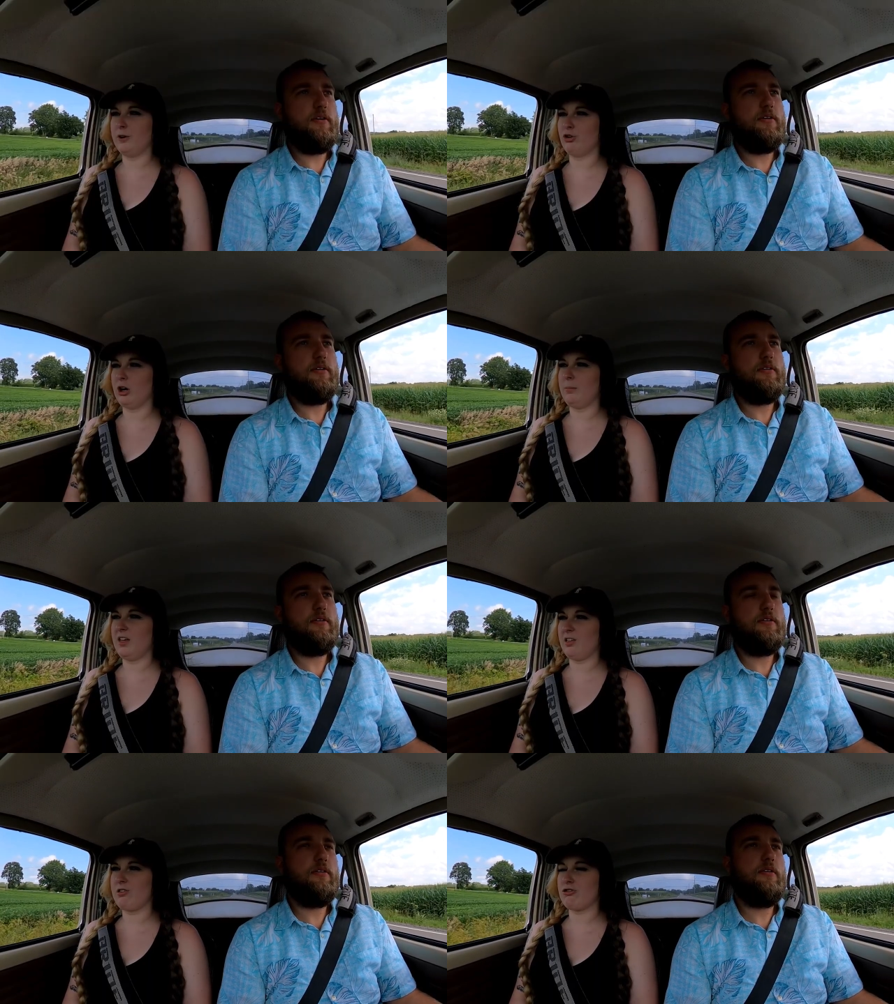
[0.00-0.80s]
Speaker 1: of a grim
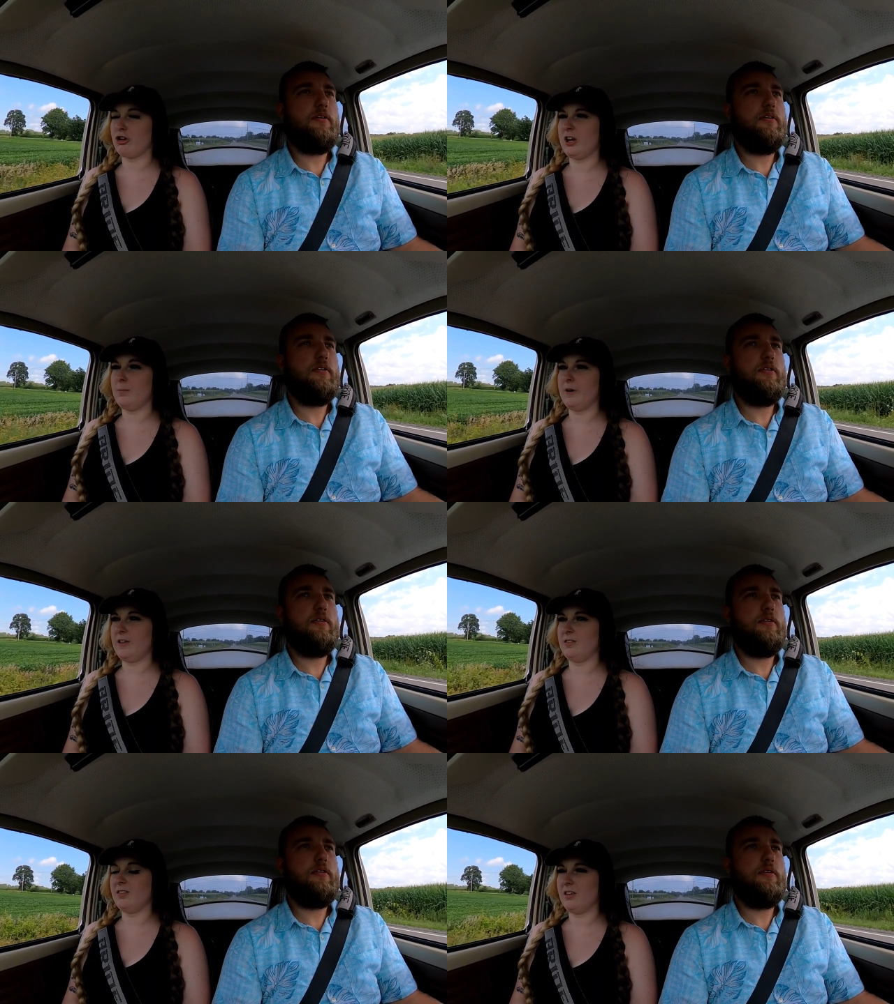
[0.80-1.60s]
history, but
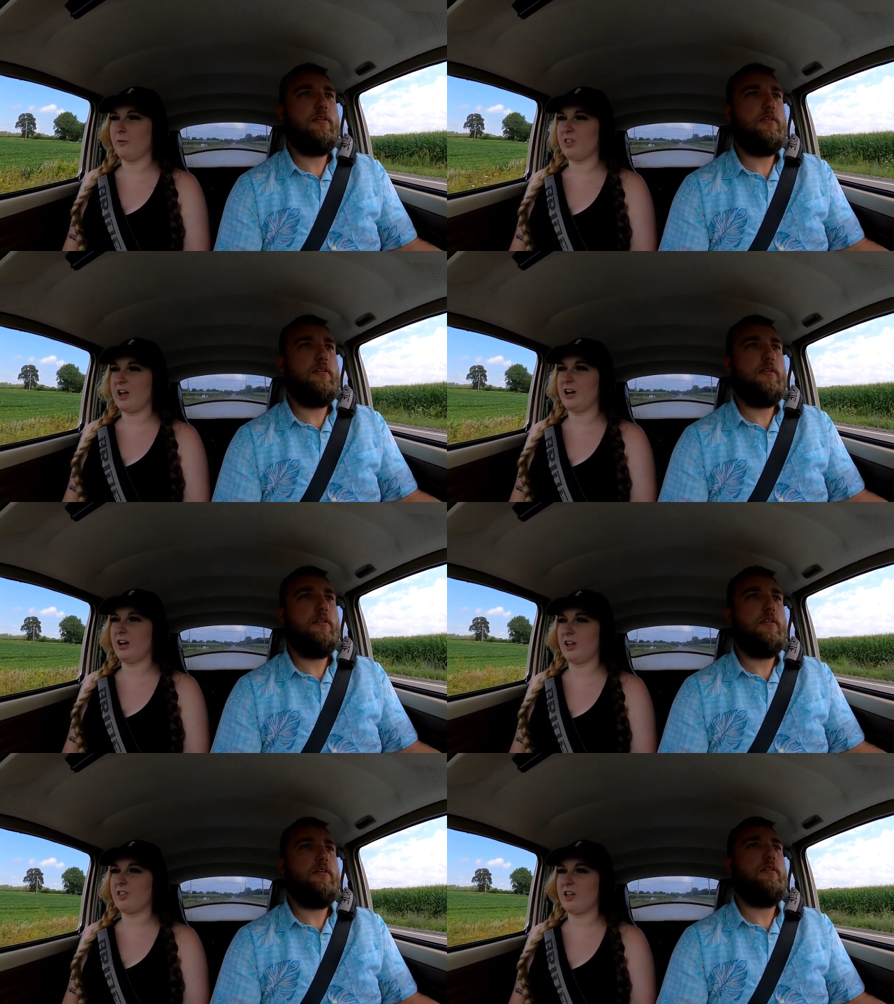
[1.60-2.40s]
it was kind of
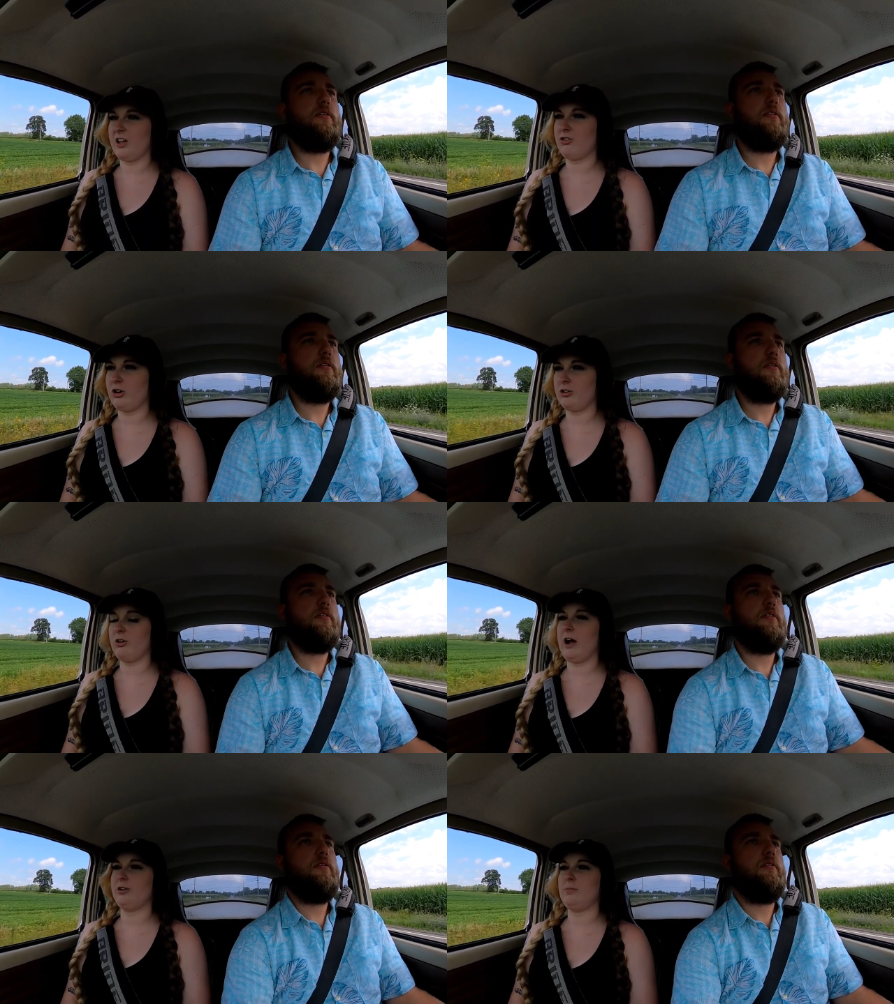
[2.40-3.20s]
nice that it turned
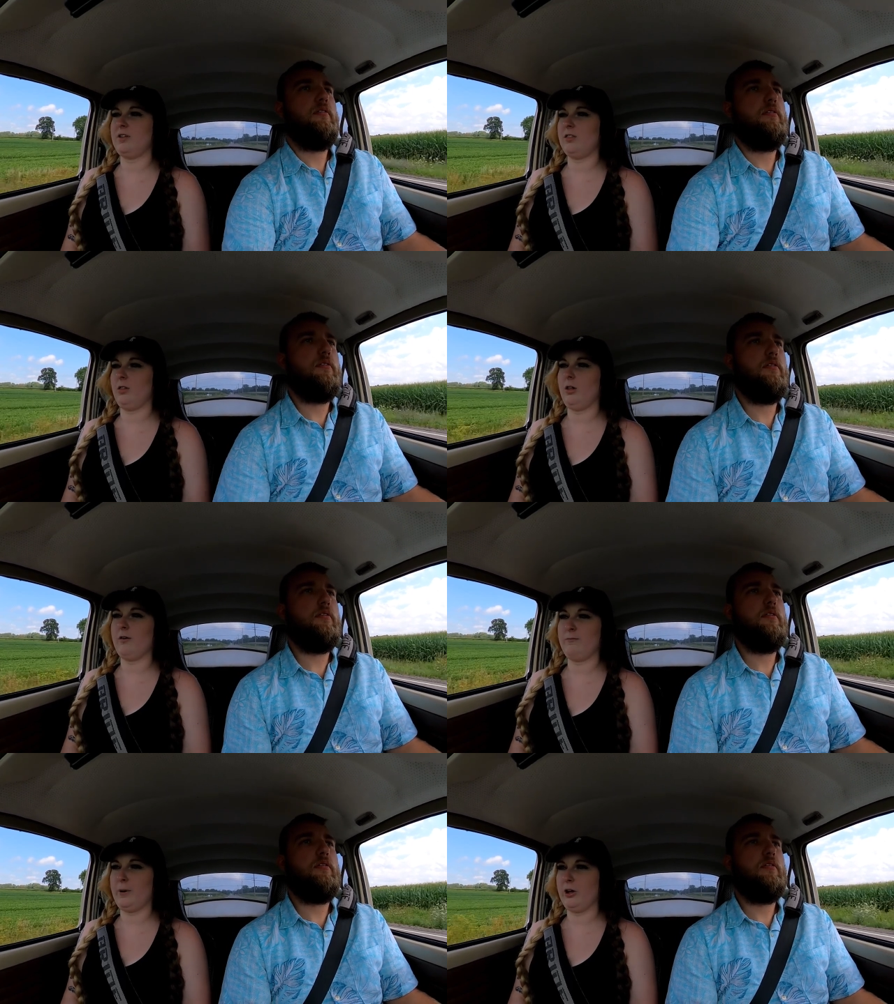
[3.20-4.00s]
around to be the
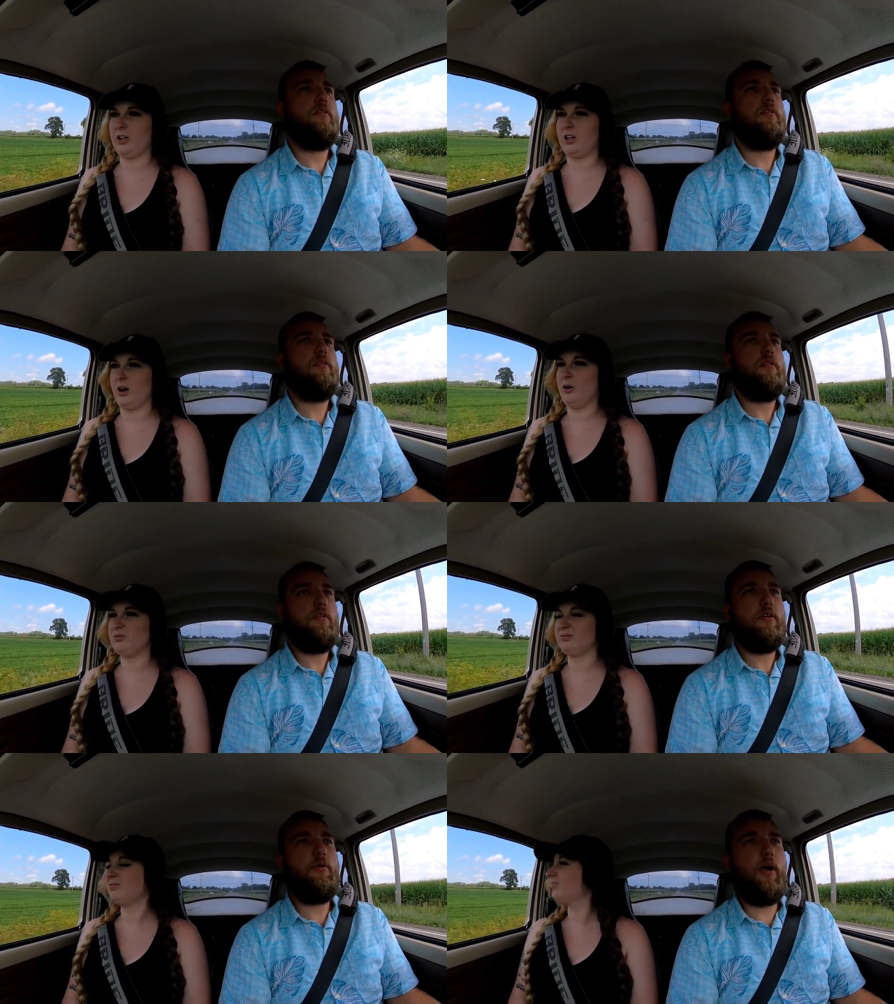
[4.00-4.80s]
love bug, you know?
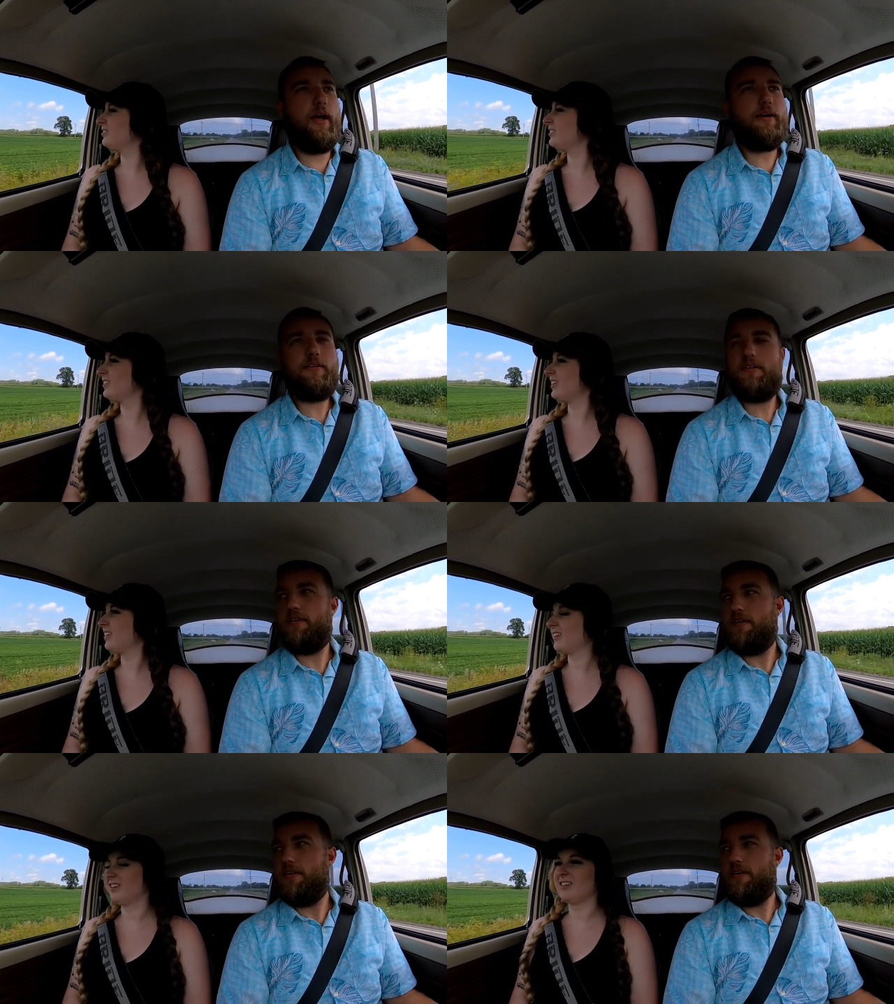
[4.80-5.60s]
Speaker 2: Right.
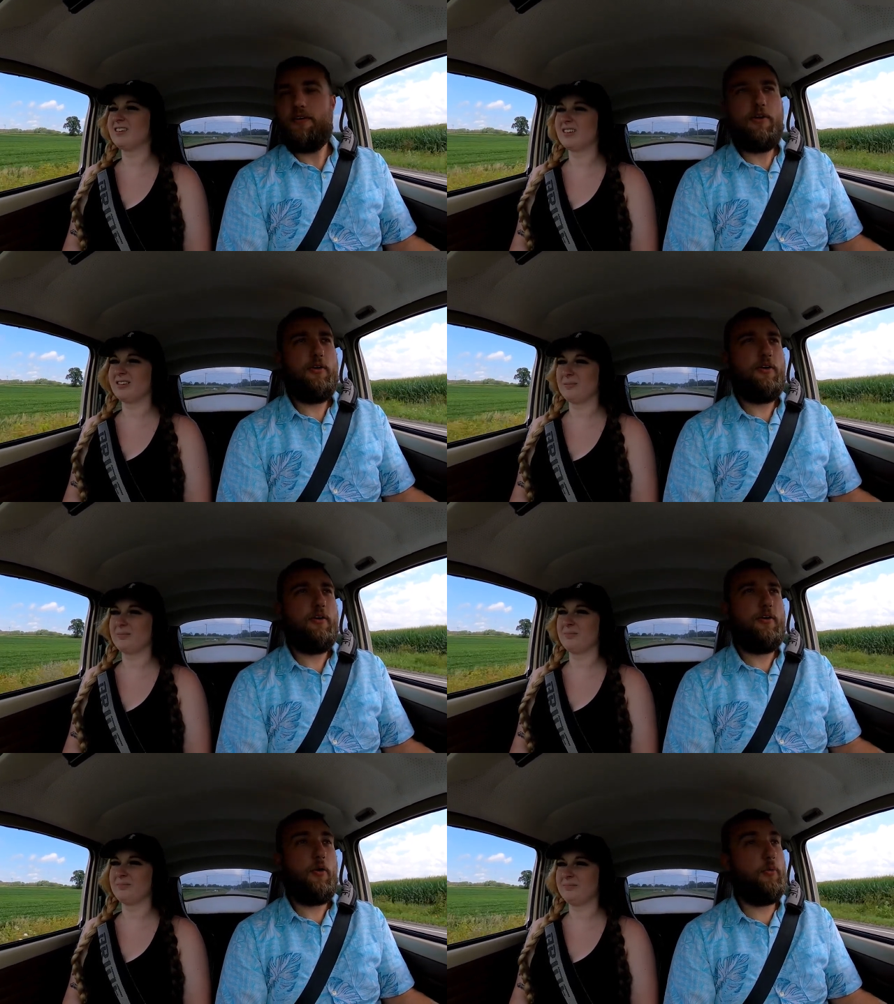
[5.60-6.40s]

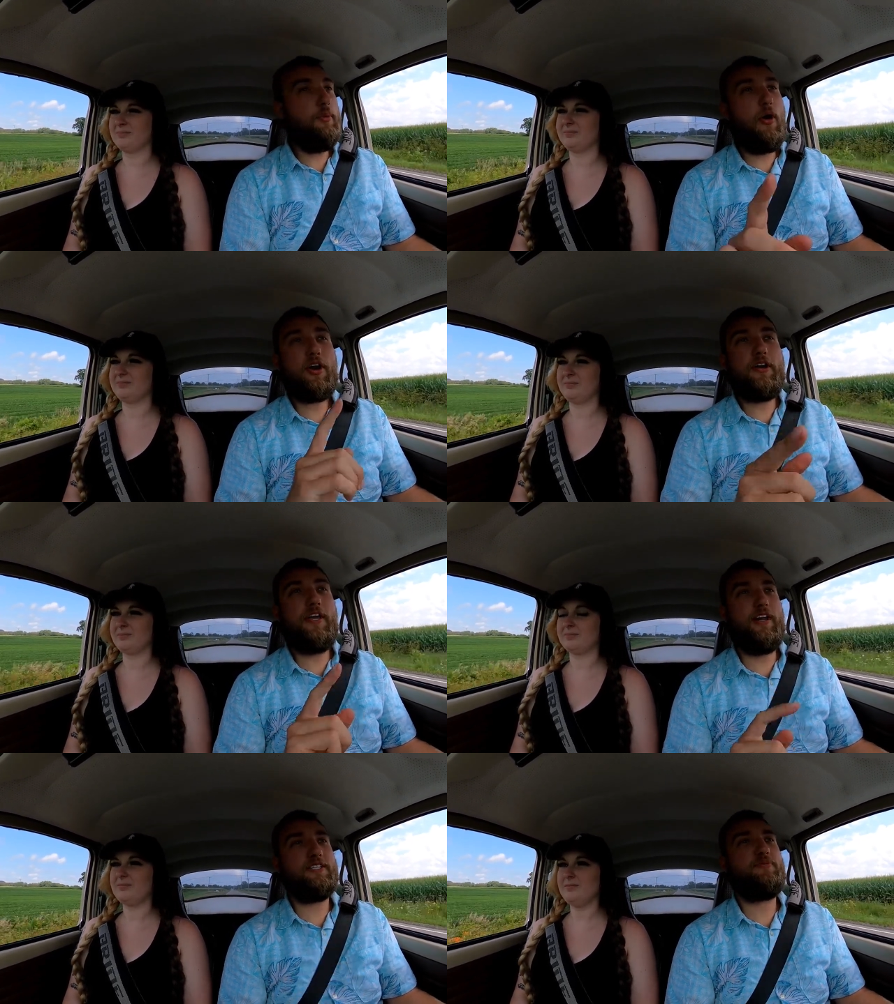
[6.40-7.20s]

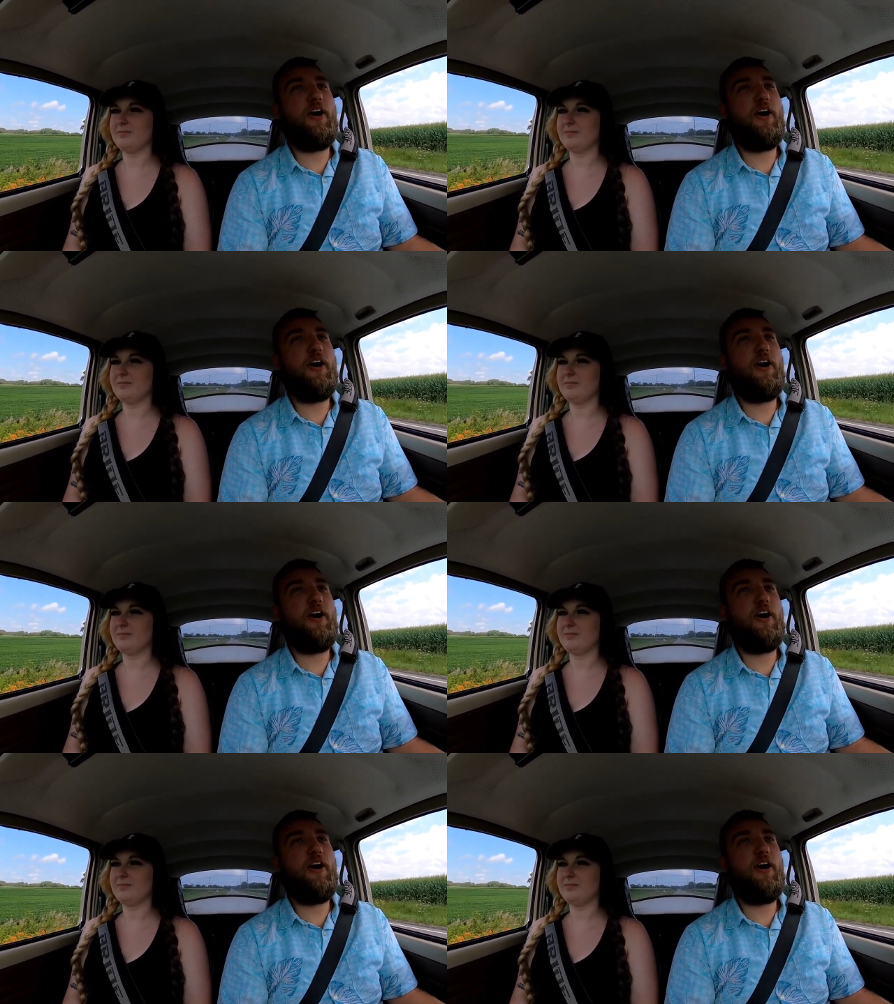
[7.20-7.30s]
Remarketing at its